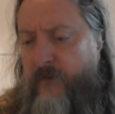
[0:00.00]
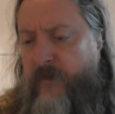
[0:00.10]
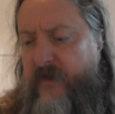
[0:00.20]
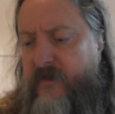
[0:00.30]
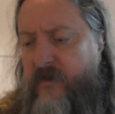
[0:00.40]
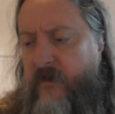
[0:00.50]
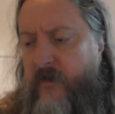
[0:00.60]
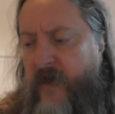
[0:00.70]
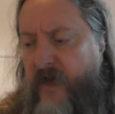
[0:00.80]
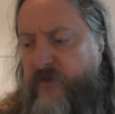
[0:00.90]
But it's
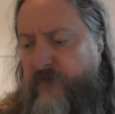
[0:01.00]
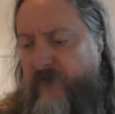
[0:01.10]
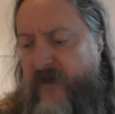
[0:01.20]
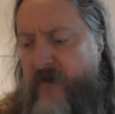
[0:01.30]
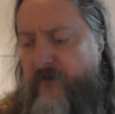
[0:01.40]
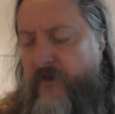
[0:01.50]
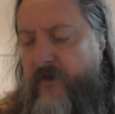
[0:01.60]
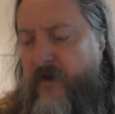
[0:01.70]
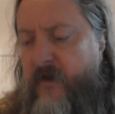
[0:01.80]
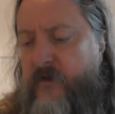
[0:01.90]
uh, Action
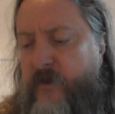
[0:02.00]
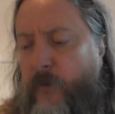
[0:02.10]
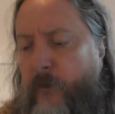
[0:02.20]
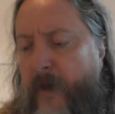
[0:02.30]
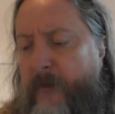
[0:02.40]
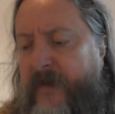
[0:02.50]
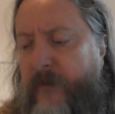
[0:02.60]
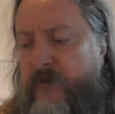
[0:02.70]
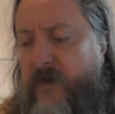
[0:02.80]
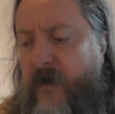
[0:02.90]
300. Superman
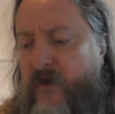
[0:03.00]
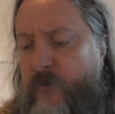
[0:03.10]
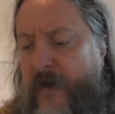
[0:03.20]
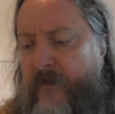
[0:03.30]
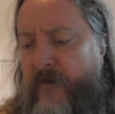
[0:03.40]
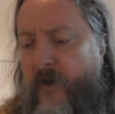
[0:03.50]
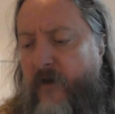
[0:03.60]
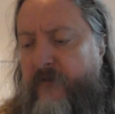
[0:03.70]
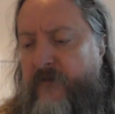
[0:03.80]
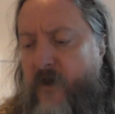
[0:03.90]
becomes the last man on
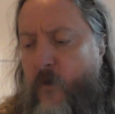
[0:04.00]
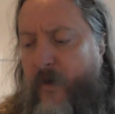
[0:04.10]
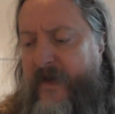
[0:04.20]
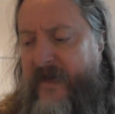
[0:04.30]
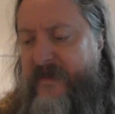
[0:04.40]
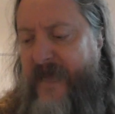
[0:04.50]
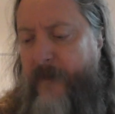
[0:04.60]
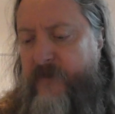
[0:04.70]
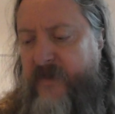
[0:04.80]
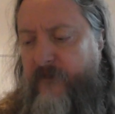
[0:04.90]
Earth when he is
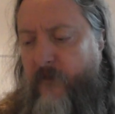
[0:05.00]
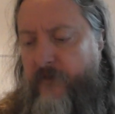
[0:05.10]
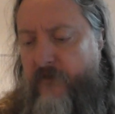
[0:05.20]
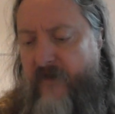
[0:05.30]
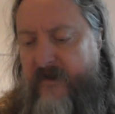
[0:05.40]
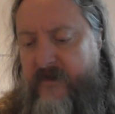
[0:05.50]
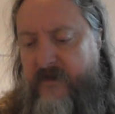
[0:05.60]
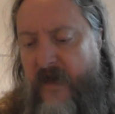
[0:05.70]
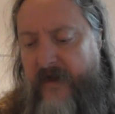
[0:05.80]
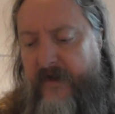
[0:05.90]
captive of the Red
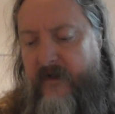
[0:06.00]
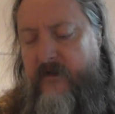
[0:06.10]
Sun.